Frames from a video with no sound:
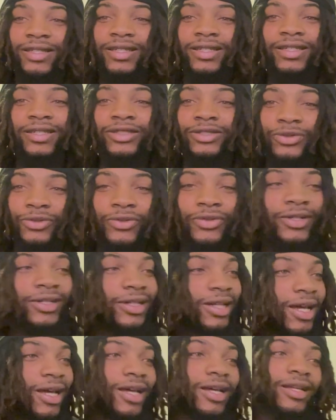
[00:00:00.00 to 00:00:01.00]
It's do or
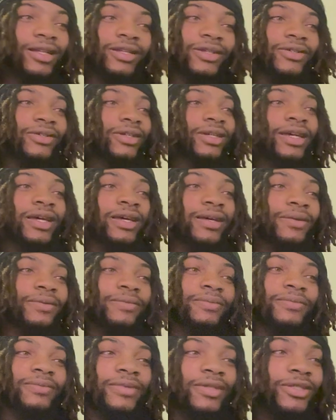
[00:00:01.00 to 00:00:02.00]
die, no cap.
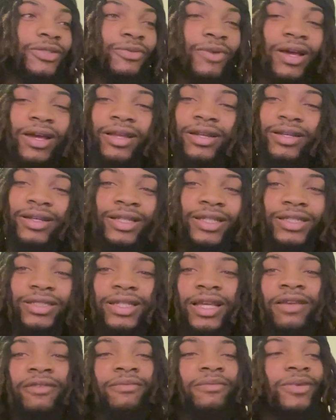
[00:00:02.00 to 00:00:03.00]
That's why niggas
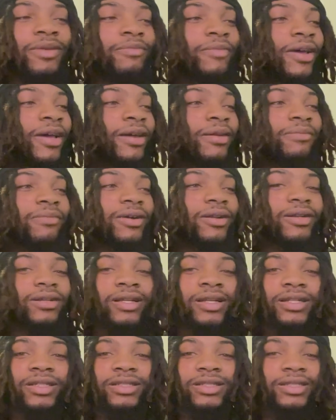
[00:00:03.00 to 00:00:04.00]
can't be mad about a
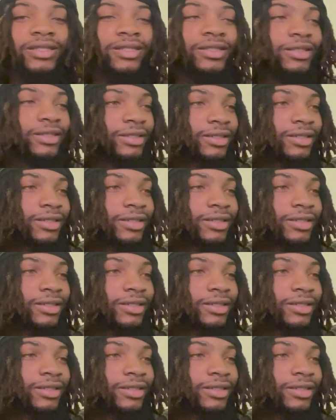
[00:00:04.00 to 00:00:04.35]
lot of shit.